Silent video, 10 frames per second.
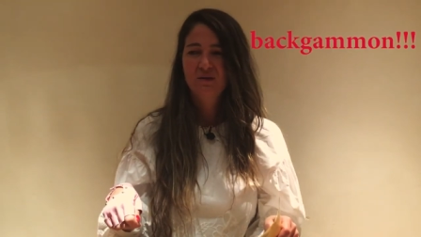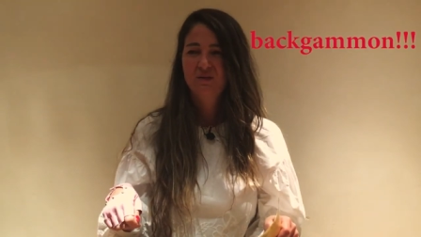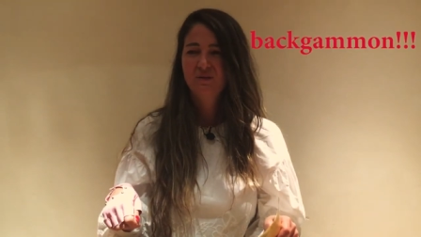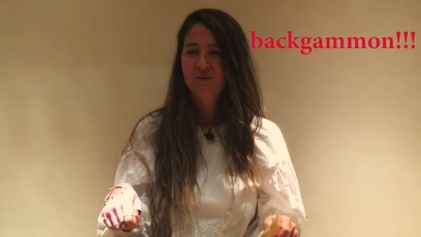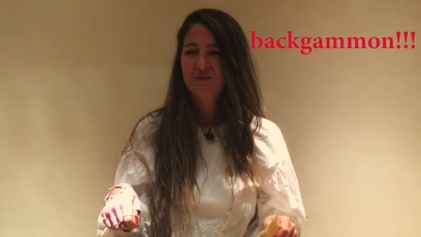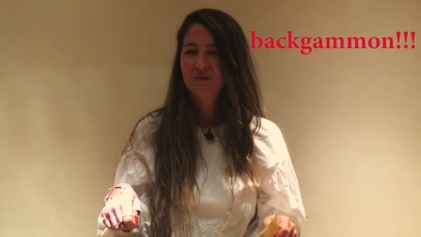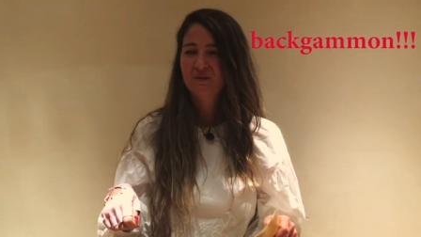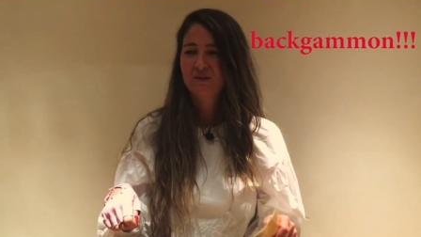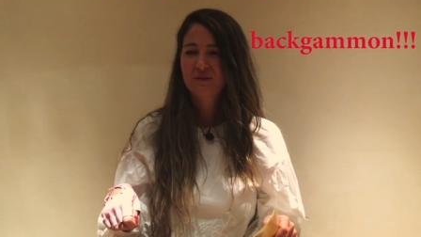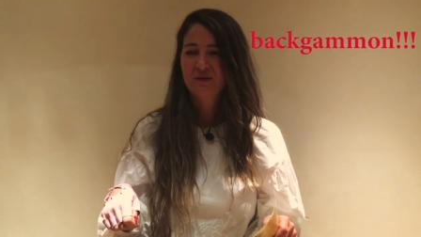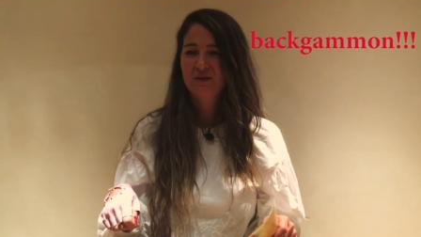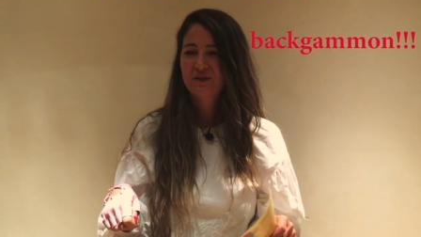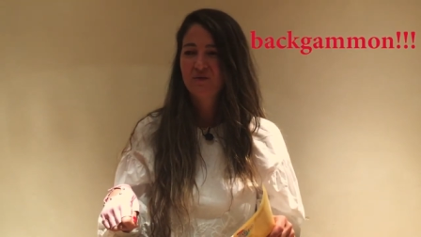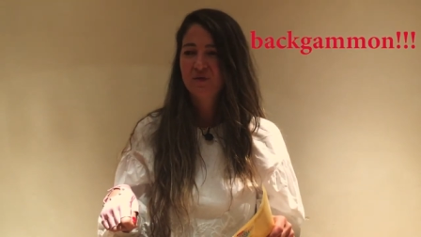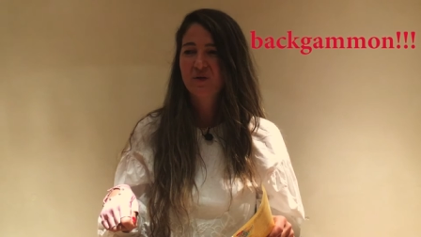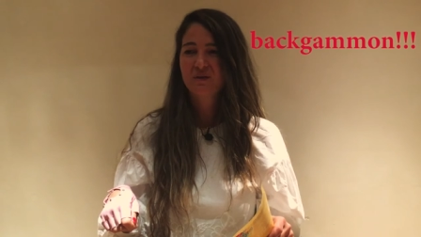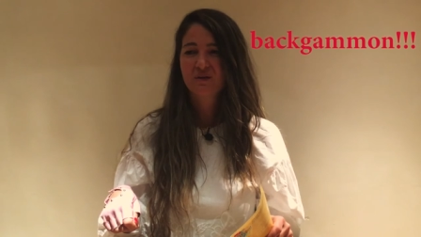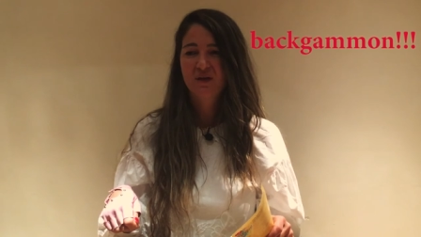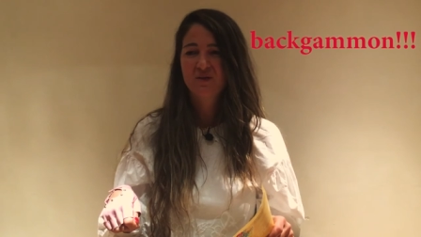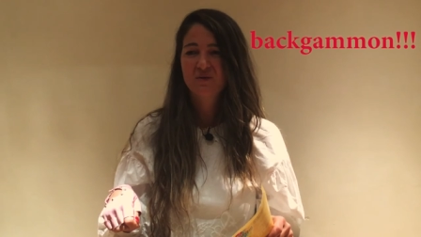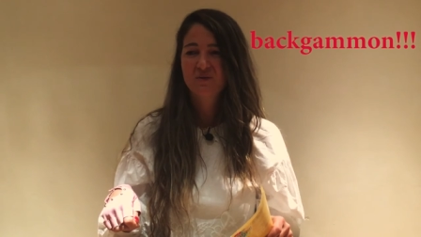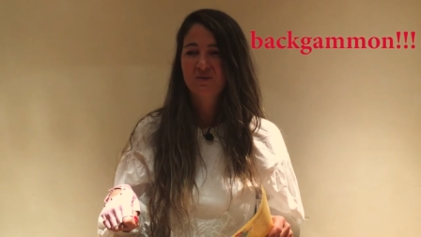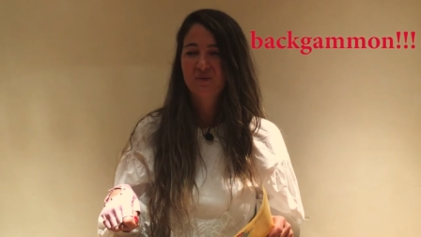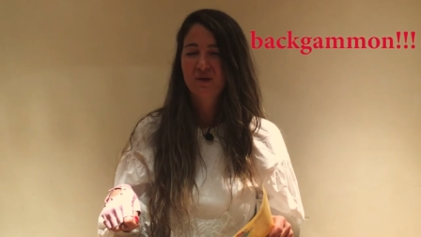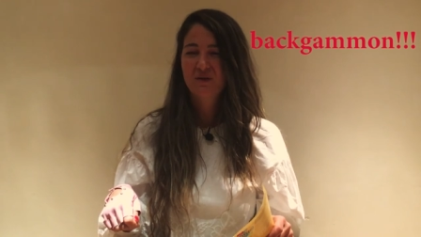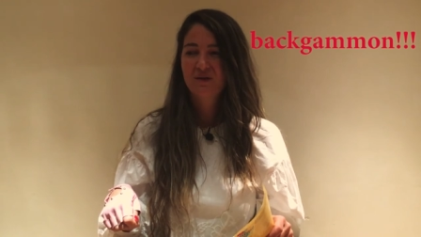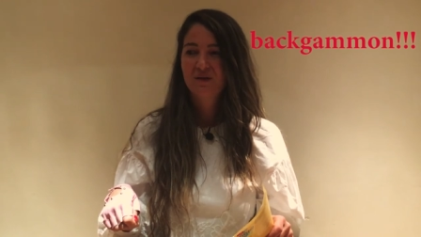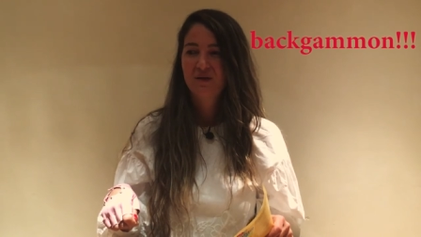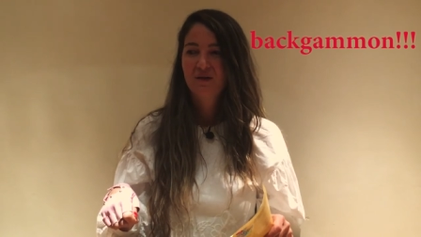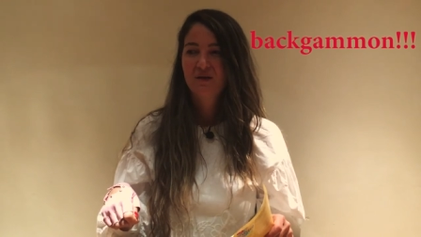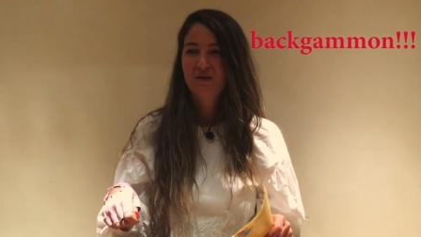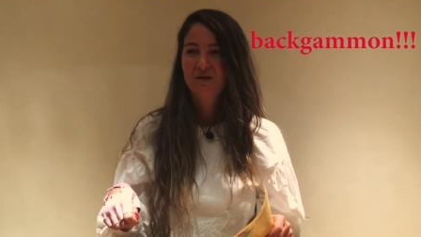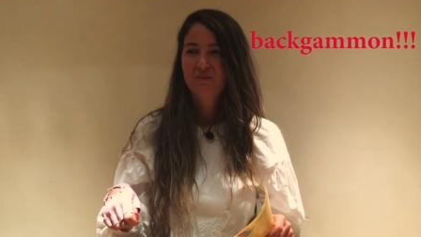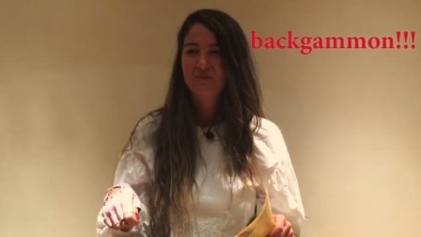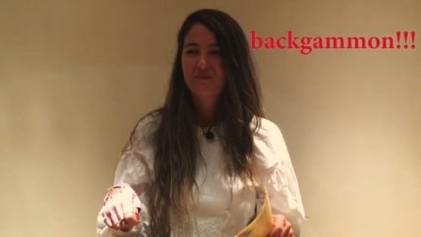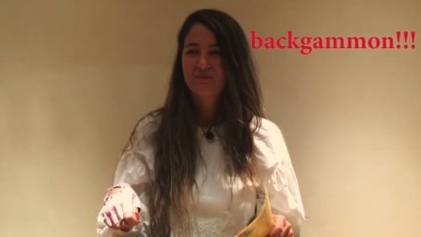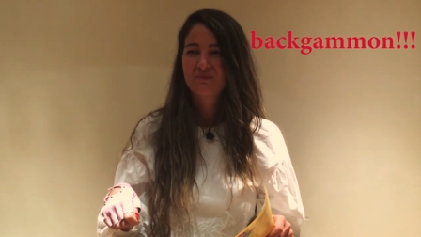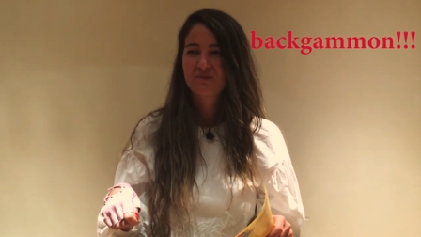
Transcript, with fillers: i don't know what to call it in english i forgot i used to know um,